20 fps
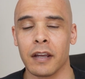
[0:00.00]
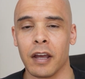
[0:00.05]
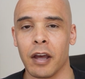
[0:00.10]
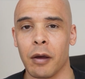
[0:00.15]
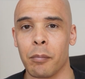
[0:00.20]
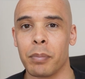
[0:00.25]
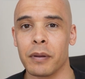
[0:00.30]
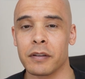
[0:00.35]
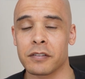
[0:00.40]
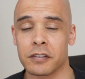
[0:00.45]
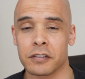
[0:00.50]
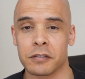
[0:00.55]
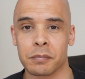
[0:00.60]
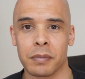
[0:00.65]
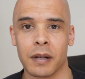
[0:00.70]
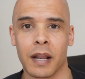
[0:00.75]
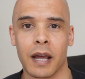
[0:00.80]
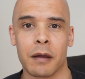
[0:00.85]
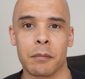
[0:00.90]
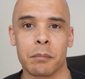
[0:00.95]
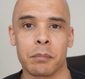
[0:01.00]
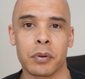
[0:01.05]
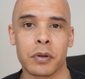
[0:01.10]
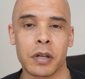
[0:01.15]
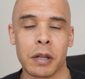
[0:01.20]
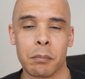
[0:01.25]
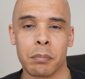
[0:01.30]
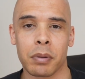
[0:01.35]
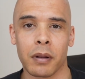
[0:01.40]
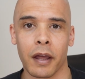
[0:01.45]
a business plan put
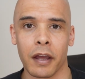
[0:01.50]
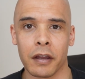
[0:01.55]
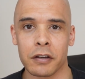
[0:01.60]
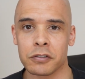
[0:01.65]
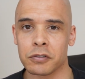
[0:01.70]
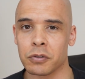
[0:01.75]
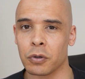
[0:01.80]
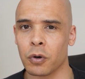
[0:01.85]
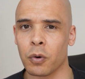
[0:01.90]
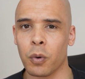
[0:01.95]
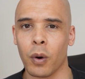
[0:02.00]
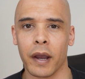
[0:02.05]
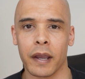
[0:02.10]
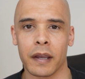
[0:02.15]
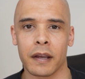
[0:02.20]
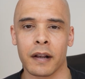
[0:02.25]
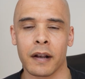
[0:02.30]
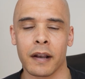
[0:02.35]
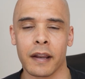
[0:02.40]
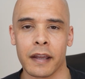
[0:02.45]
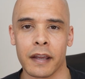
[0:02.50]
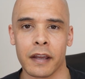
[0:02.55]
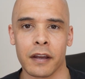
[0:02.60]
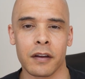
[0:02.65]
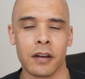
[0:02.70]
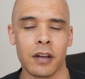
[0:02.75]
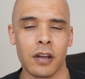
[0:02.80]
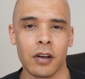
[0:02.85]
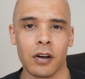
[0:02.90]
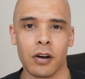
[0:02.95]
in place, you're quite clear